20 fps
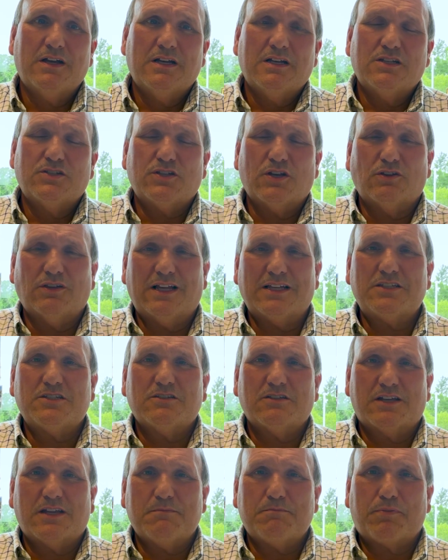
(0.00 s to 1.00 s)
So let's
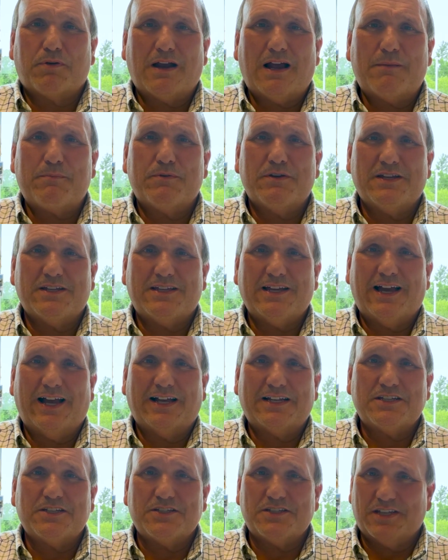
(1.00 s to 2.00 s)
look at property
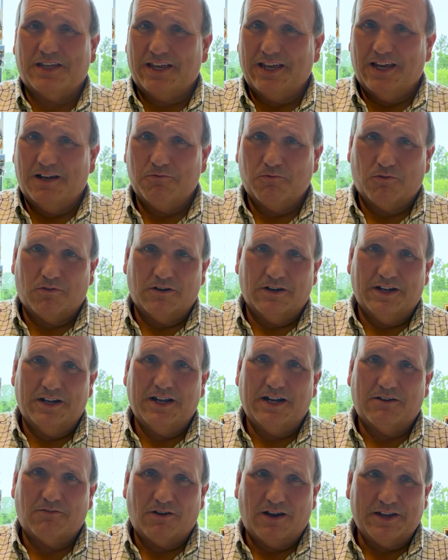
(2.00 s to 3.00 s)
taxes again. We're in
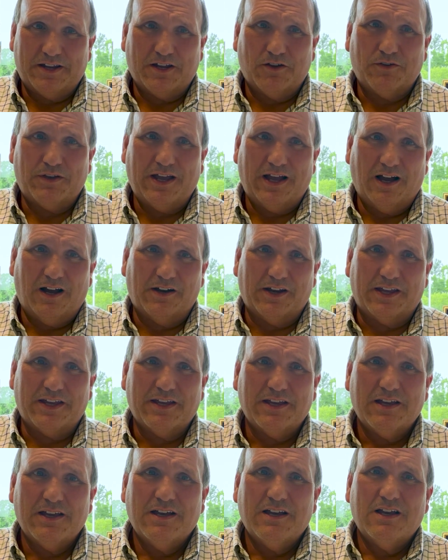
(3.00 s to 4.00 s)
Henrico County.
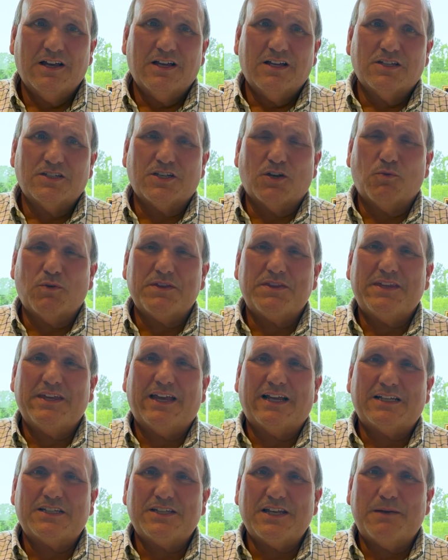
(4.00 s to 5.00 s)
So with the
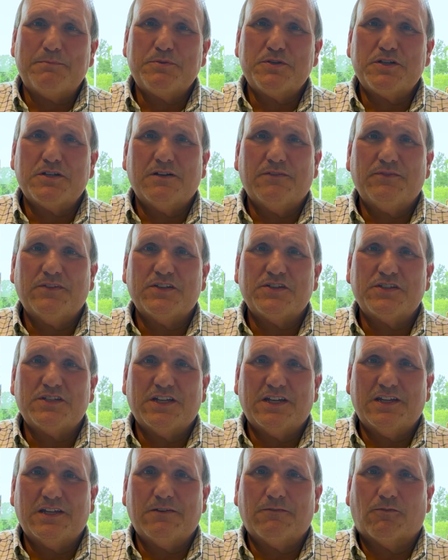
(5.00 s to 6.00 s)
exception of the
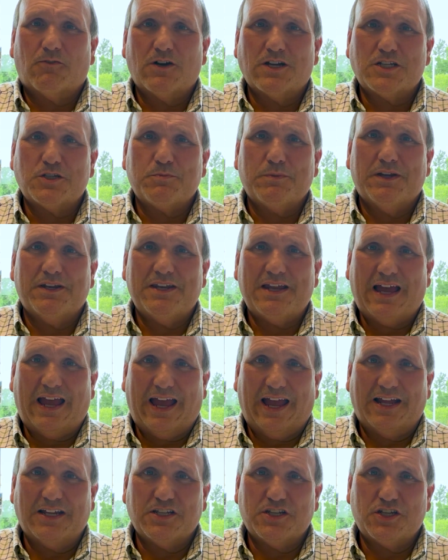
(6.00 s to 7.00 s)
city of Richmond
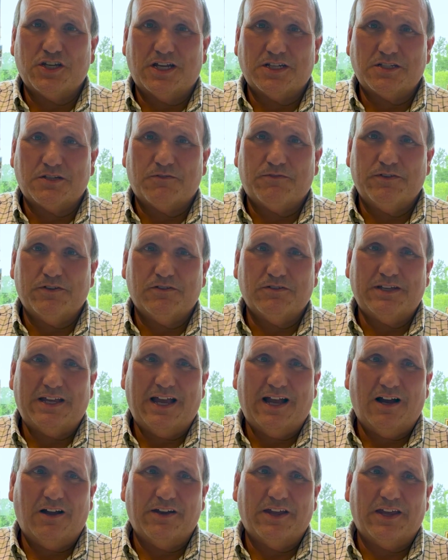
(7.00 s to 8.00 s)
and Chesterfield
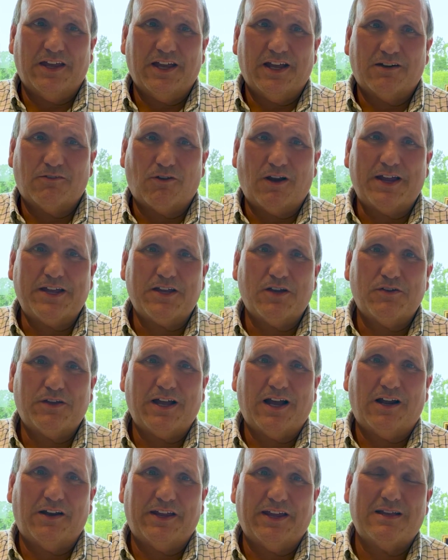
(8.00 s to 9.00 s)
County, Henrico
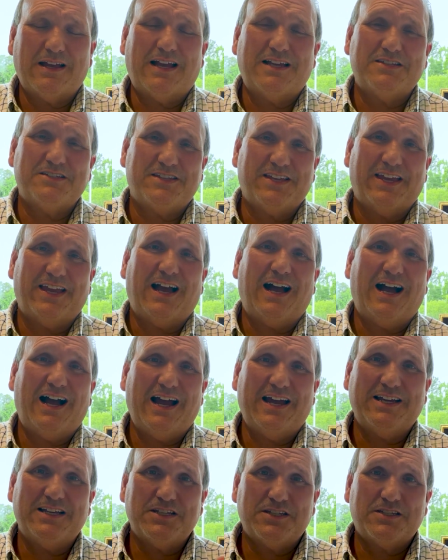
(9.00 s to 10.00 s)
County has the
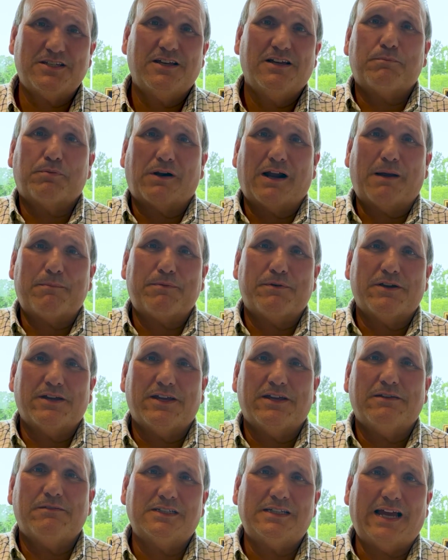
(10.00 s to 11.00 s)
highest
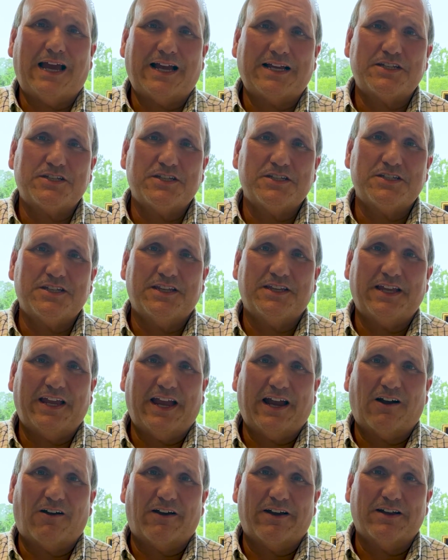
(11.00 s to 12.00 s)
property taxes in the
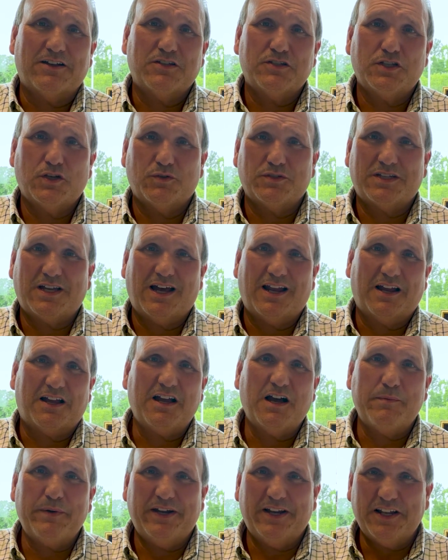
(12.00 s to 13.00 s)
area. So it's kind of
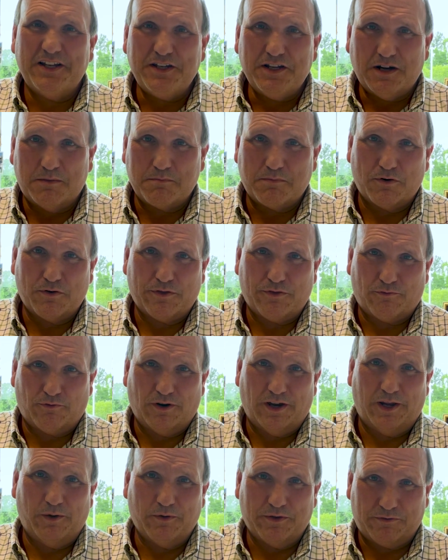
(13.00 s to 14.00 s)
coming in number
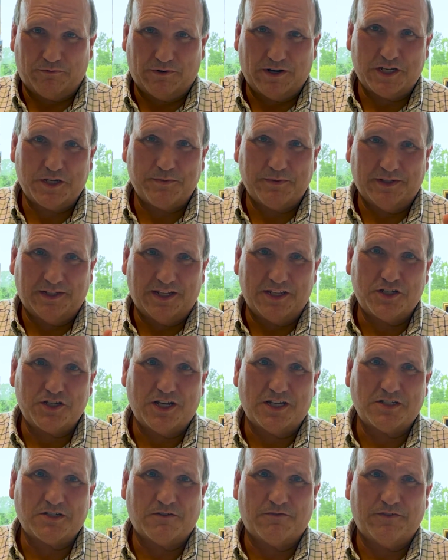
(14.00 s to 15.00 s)
3, with Richmond and
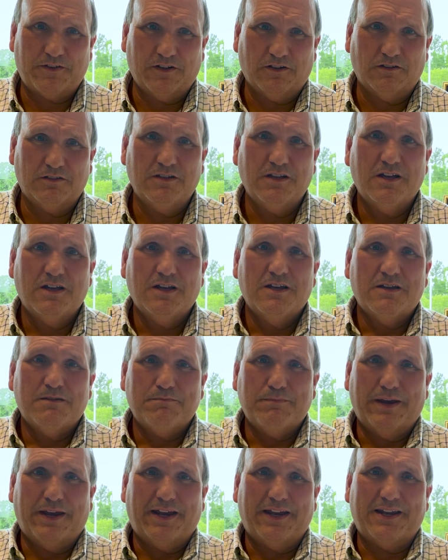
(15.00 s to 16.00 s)
Chesterfield
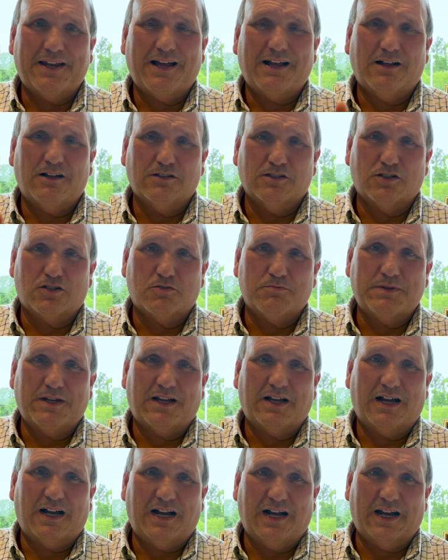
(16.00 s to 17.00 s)
being a little
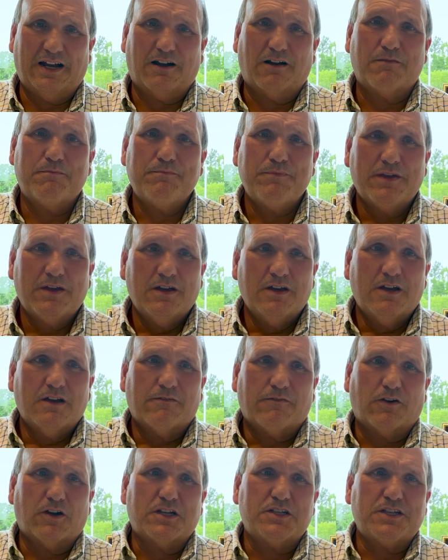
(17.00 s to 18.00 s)
bit higher.
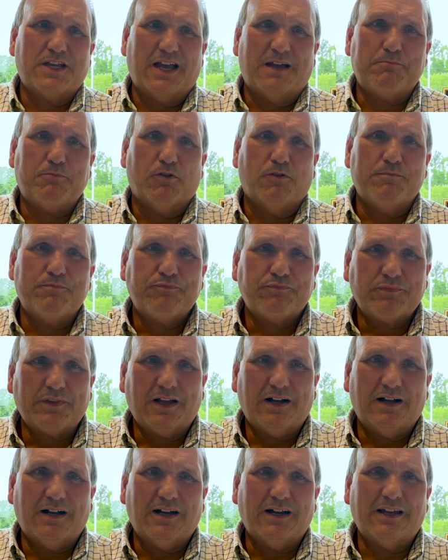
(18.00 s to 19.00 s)
For example,
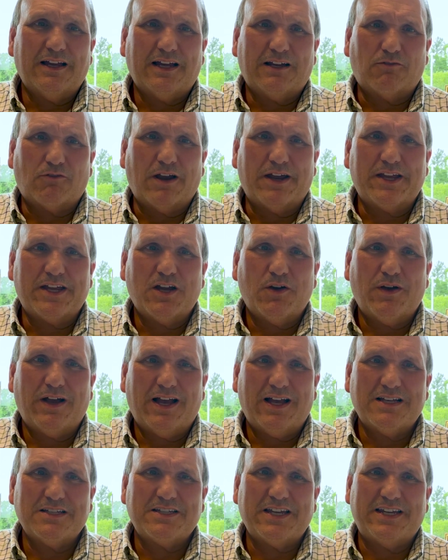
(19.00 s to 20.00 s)
Henrico
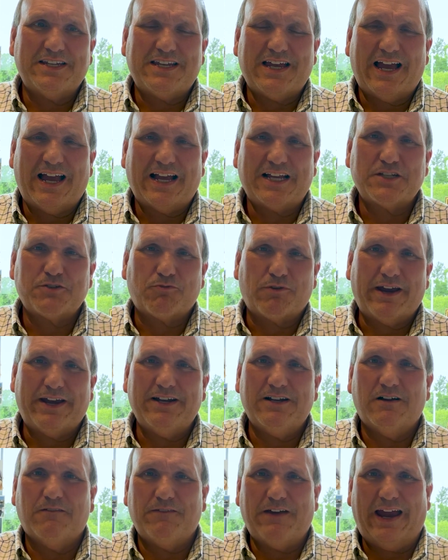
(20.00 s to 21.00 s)
has a tax
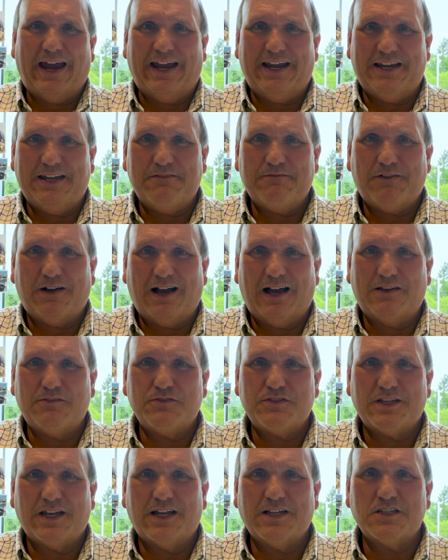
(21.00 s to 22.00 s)
rate of 85
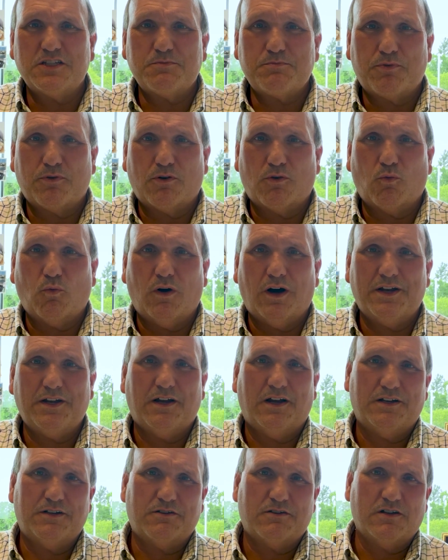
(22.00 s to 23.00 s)
cents per
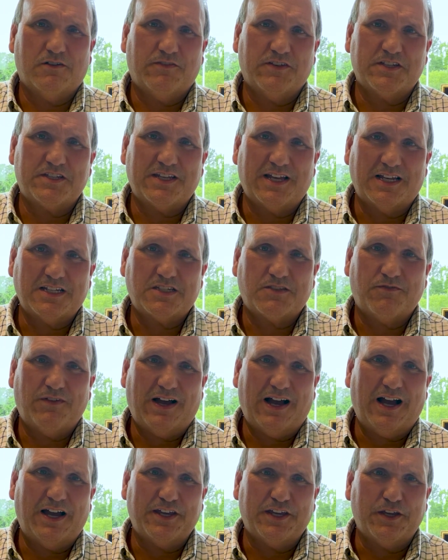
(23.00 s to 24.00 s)
100 of assessed
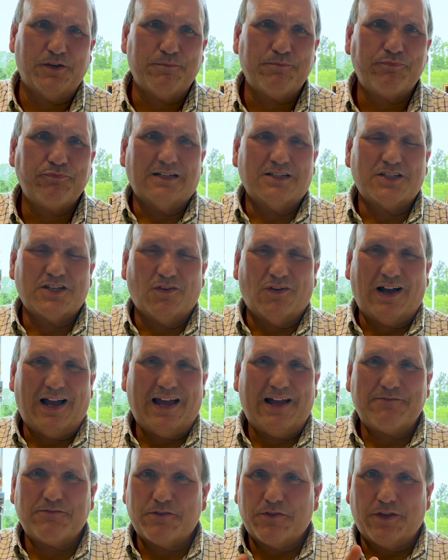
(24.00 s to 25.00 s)
value. So I
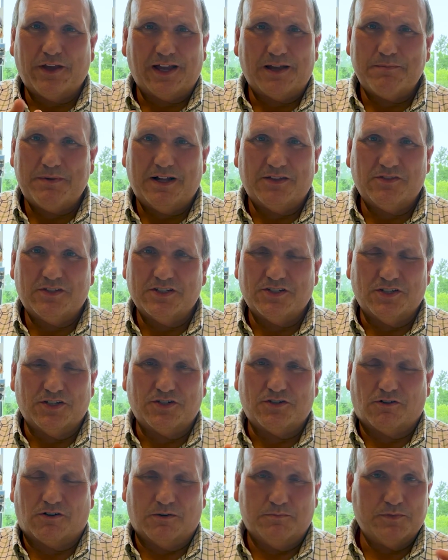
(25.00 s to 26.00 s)
have to think about this in
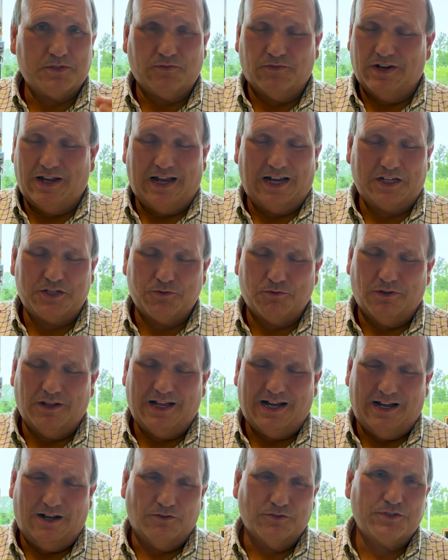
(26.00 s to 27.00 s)
terms of an actual
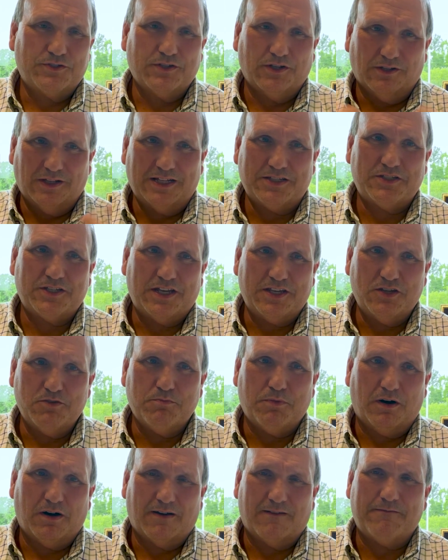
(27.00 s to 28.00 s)
house. So let's say you
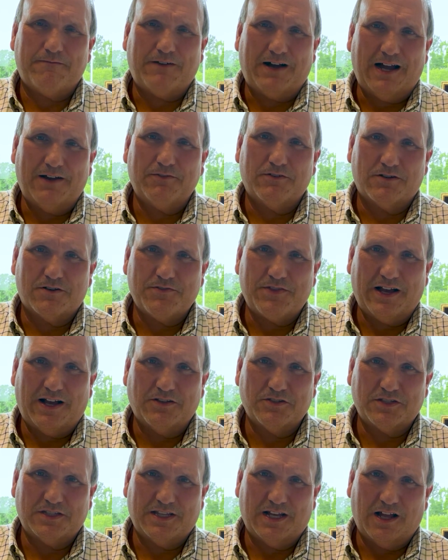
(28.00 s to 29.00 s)
bought a
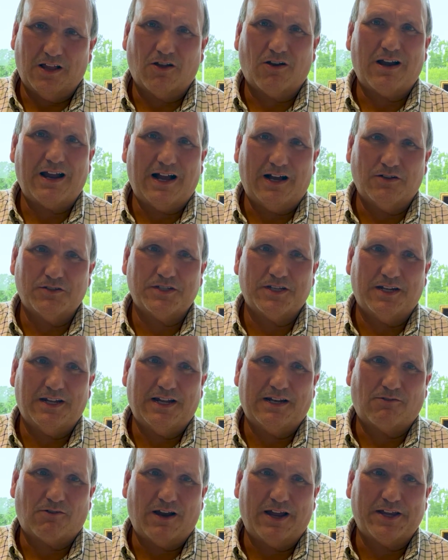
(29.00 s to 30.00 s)
$500,000 house in
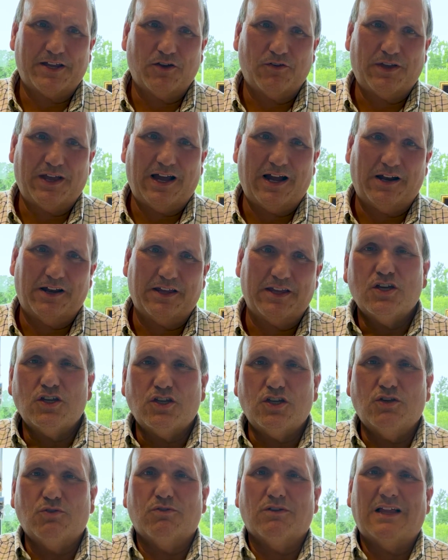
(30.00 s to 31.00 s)
Henrico County.
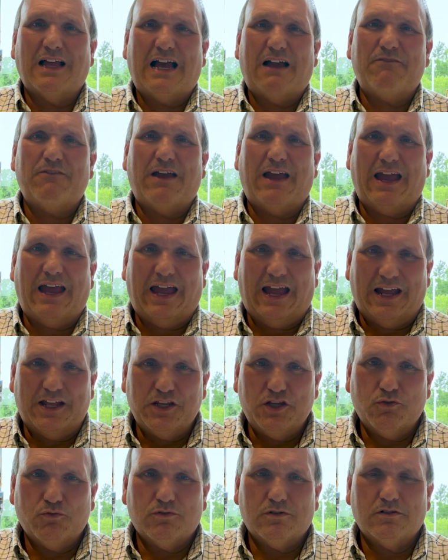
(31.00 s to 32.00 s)
You will have
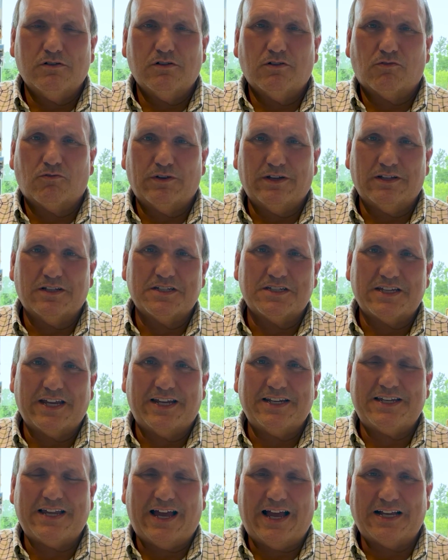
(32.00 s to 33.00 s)
annual real
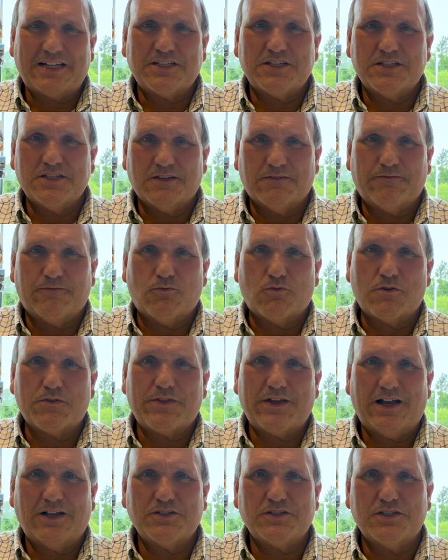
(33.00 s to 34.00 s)
estate taxes of
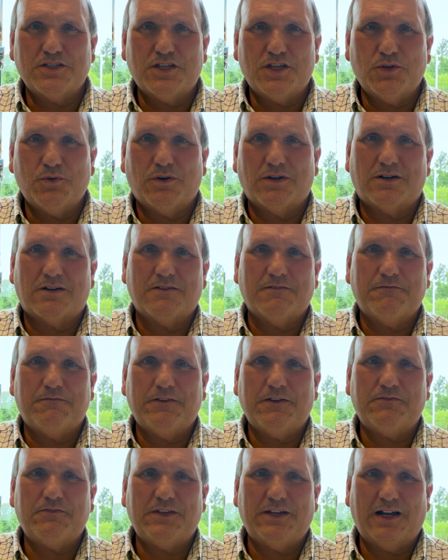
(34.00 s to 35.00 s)

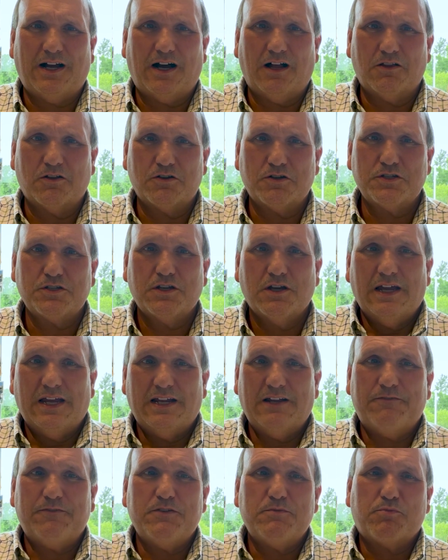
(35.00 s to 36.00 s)
$4,250.
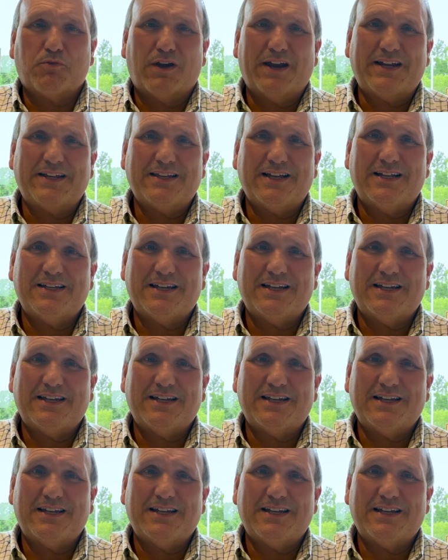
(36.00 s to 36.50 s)
And if you break that